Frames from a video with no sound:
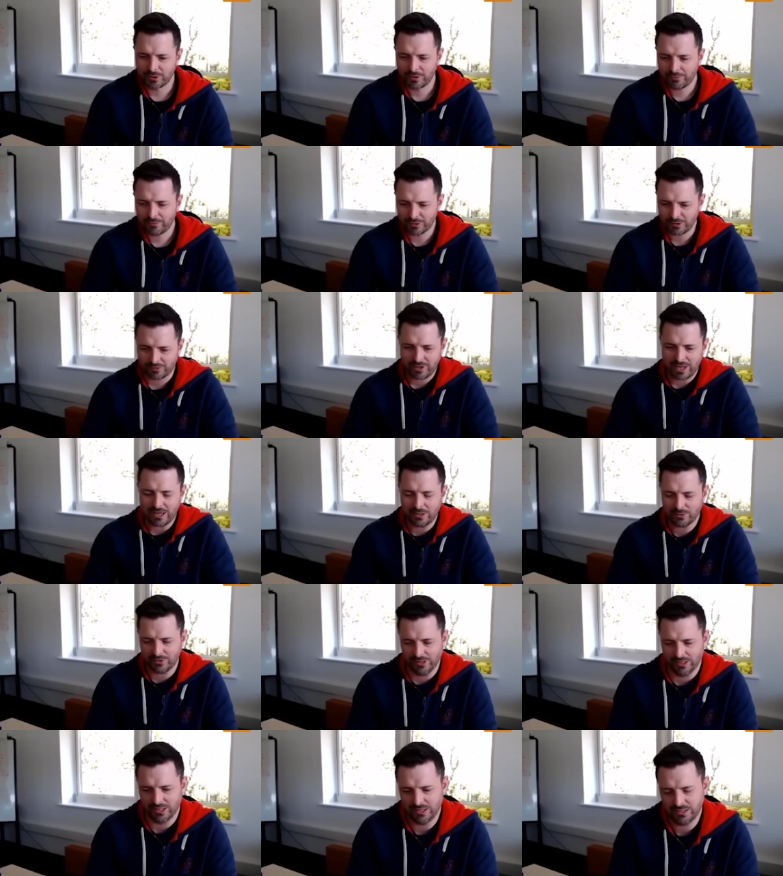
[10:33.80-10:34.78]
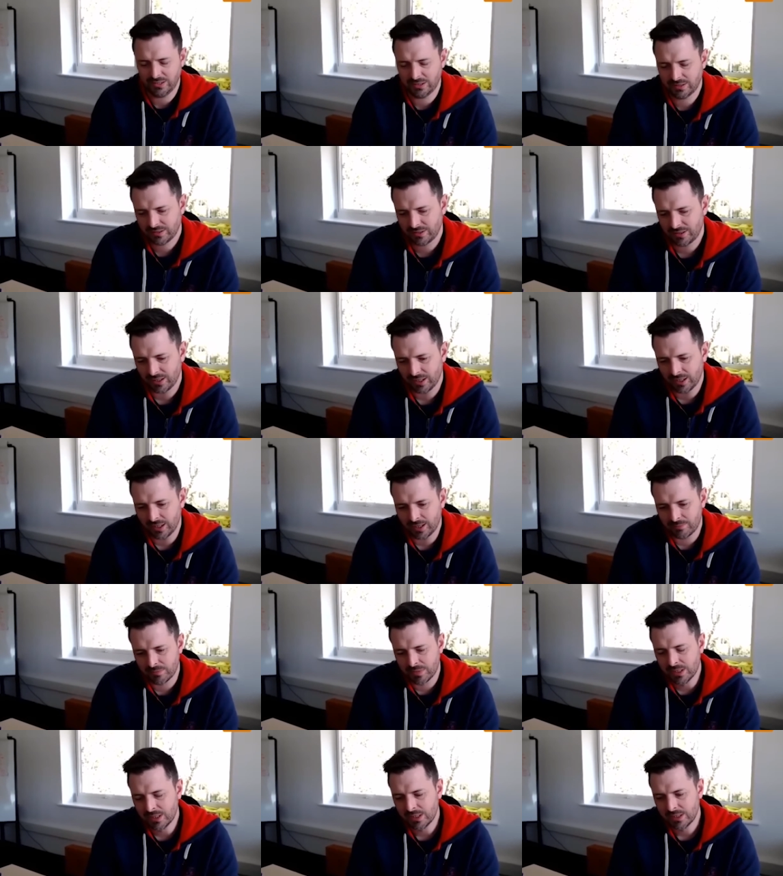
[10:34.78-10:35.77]
A front of house guy,
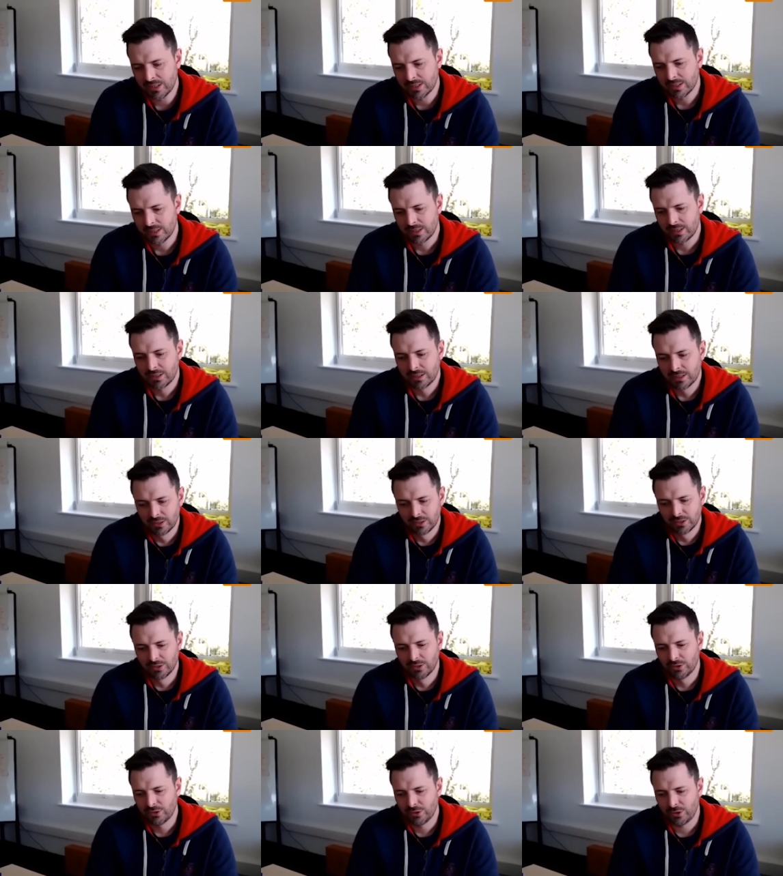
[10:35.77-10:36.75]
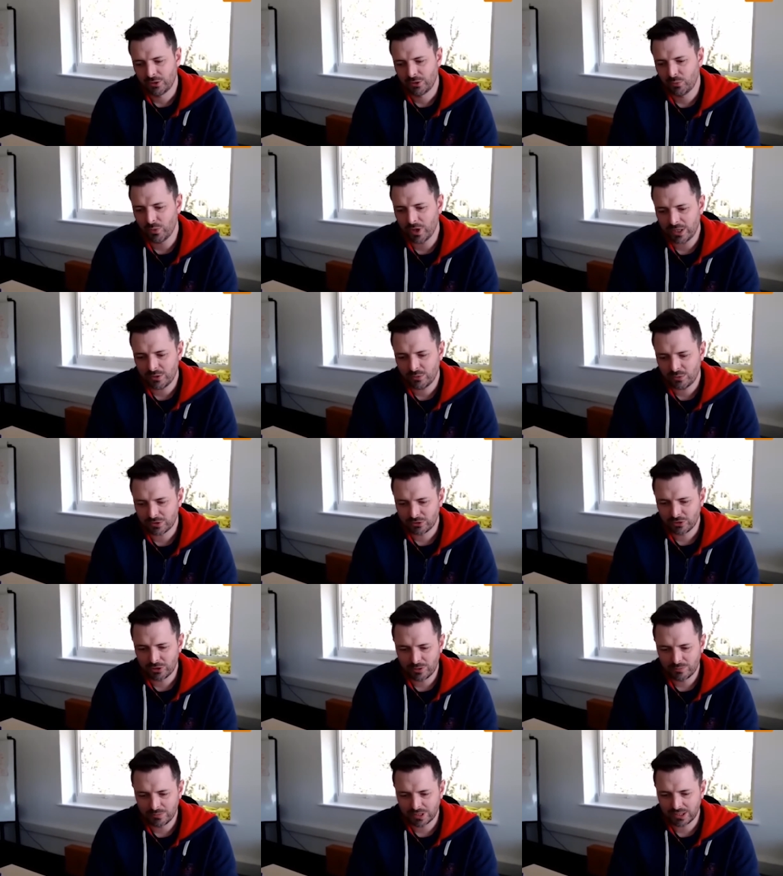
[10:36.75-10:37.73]
um, where you would
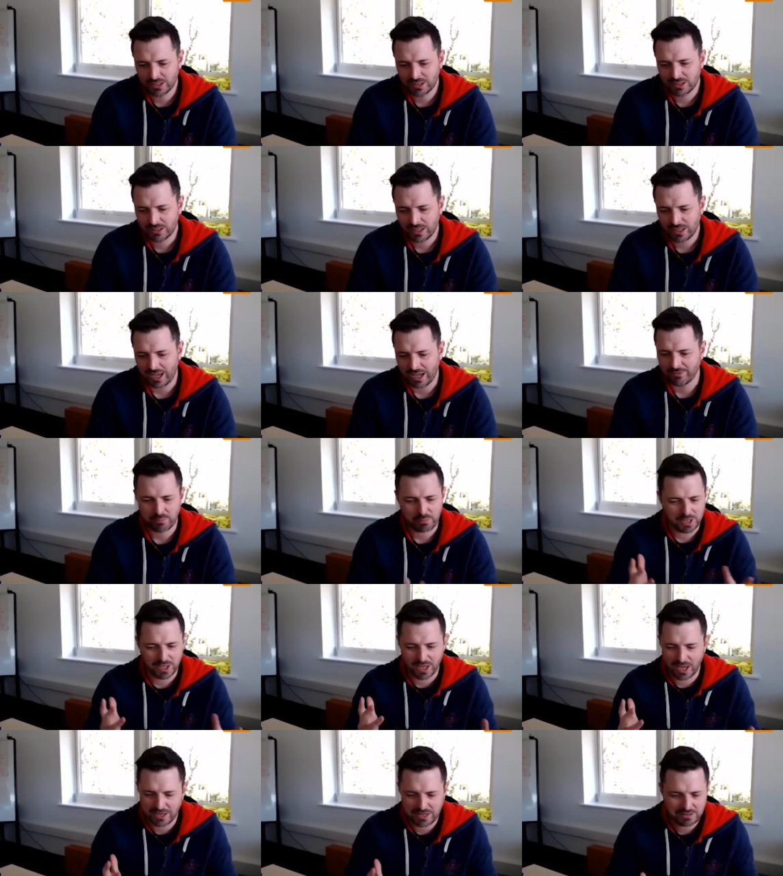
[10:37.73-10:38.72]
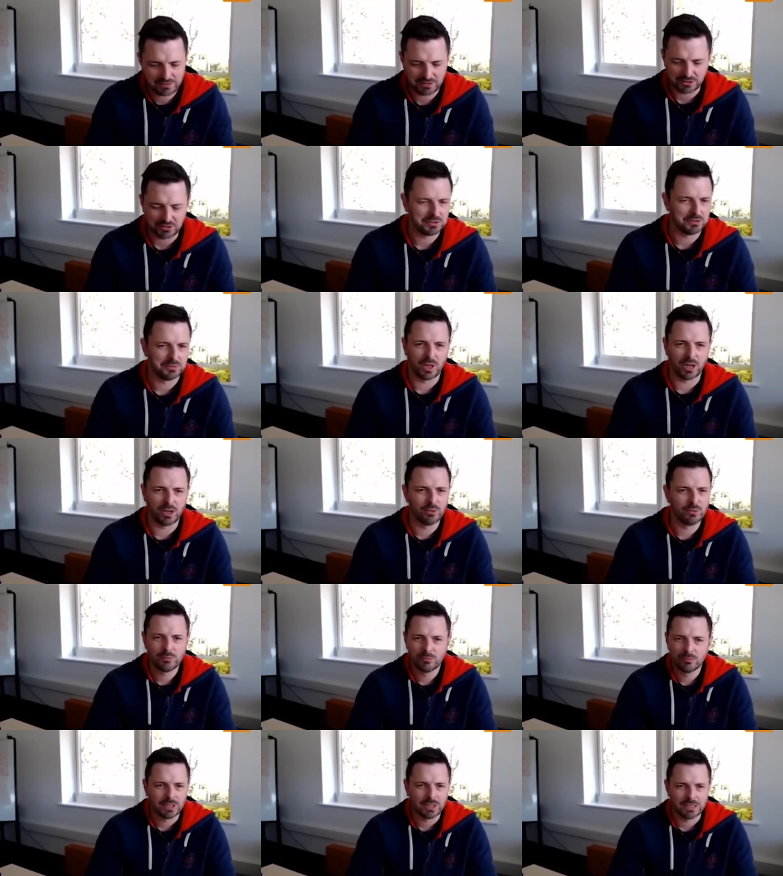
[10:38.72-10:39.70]
normally have a PA that you know
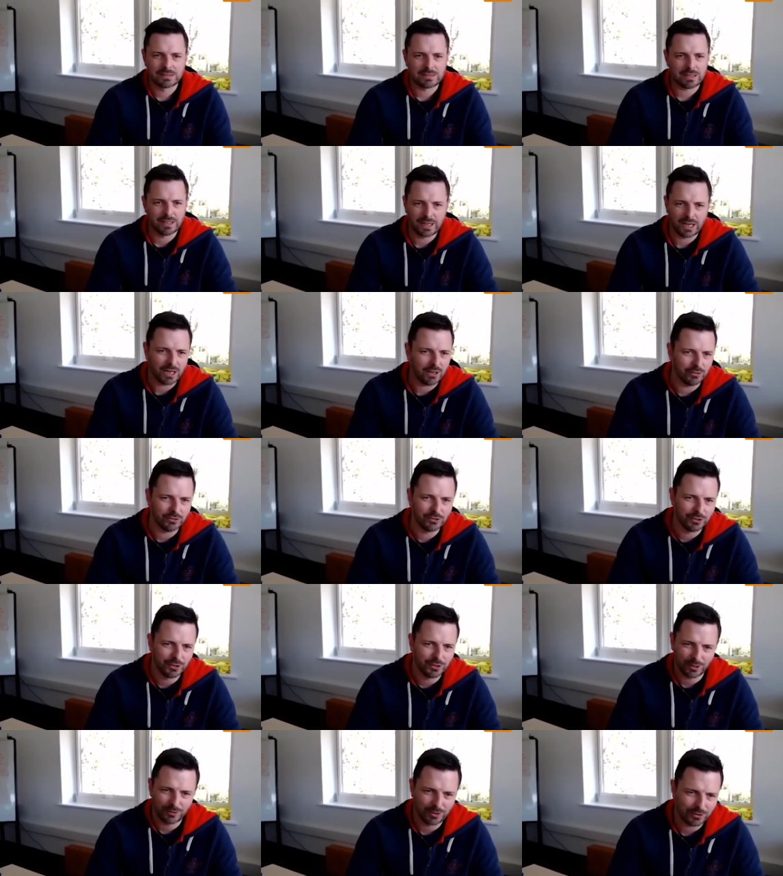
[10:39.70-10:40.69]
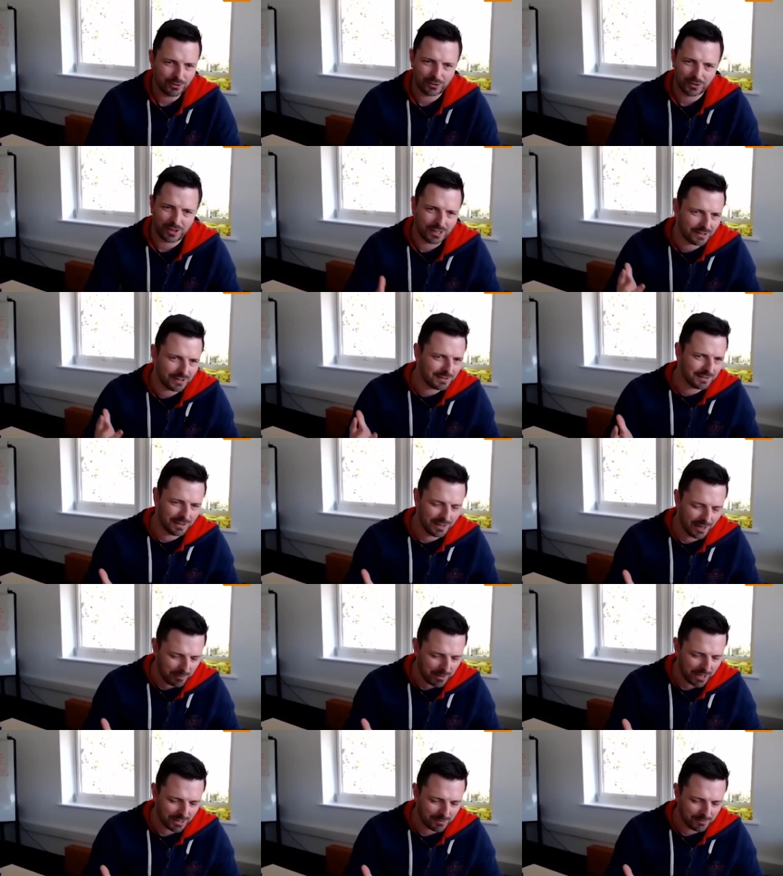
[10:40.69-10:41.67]
inside out and you know the tonality of that
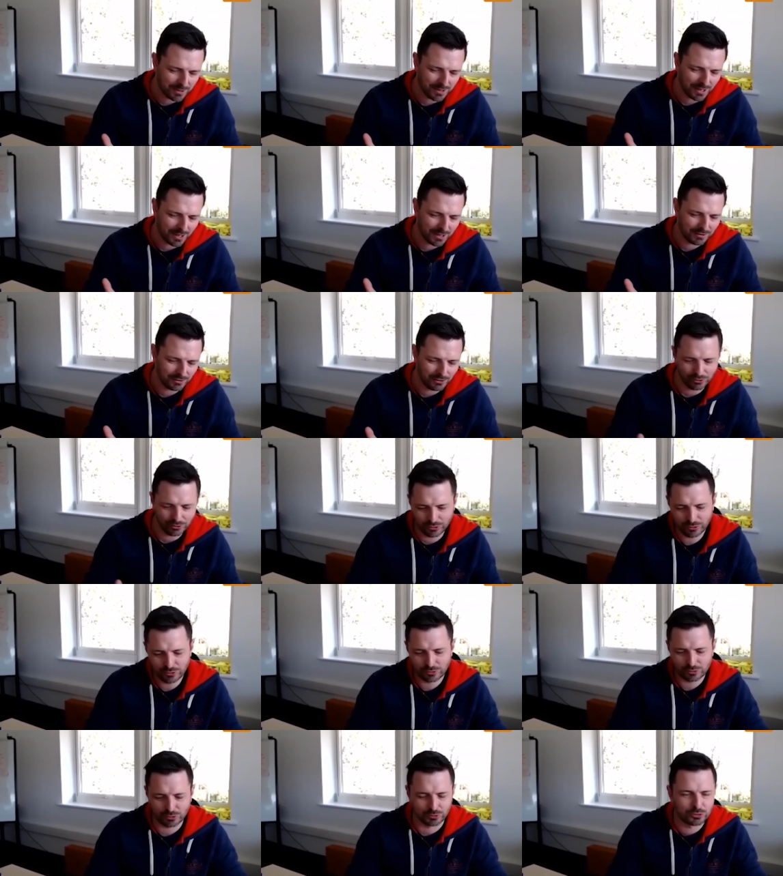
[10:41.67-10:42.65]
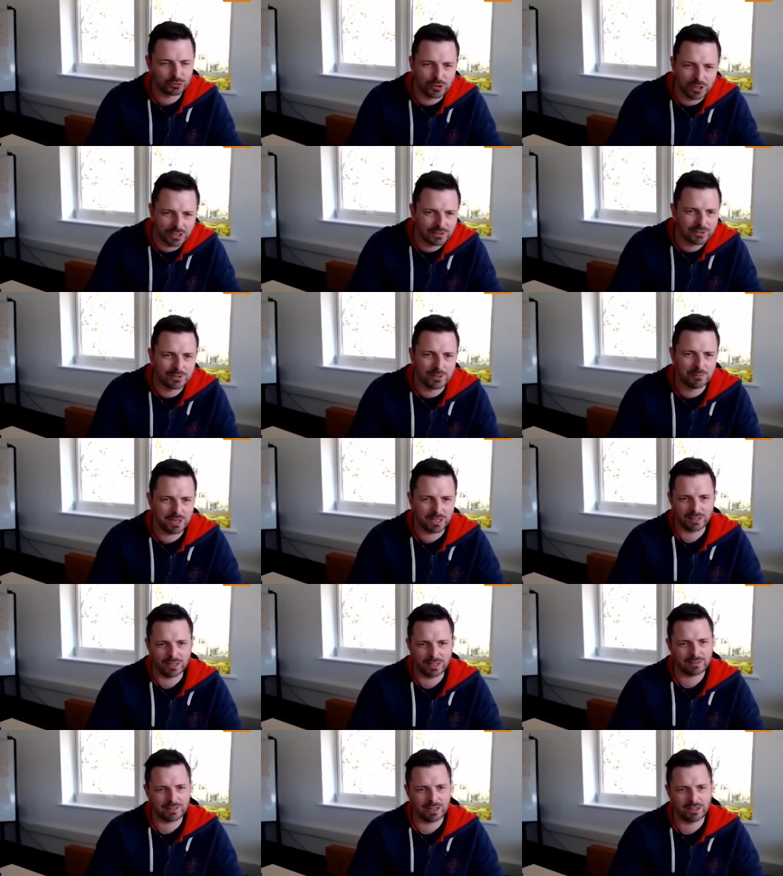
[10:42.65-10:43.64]
PA and your usual tricks to make
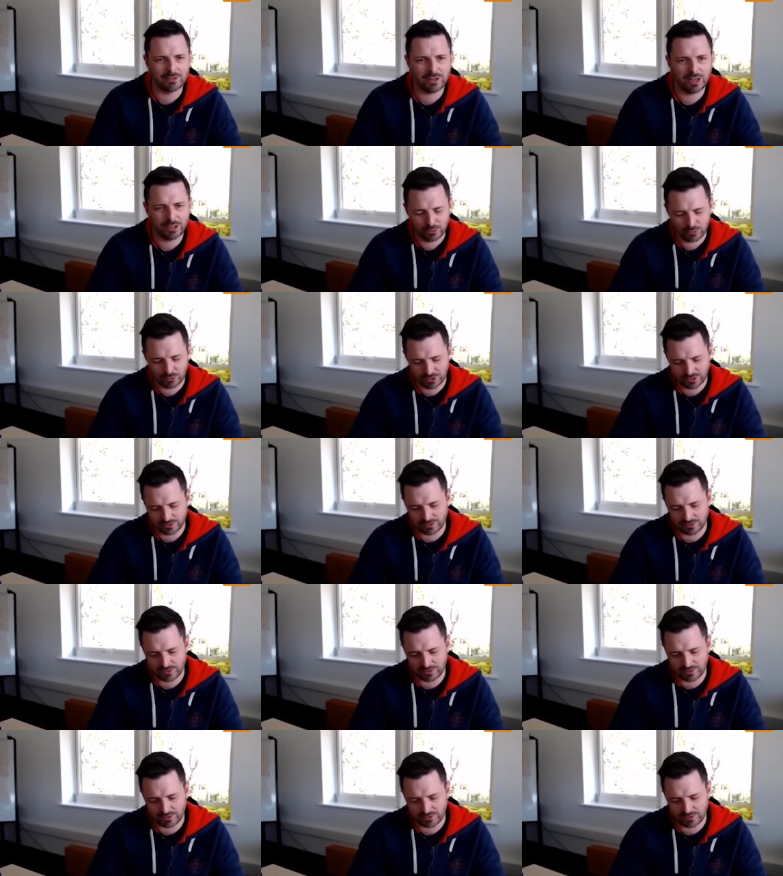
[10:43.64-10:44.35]
that sound how you want it to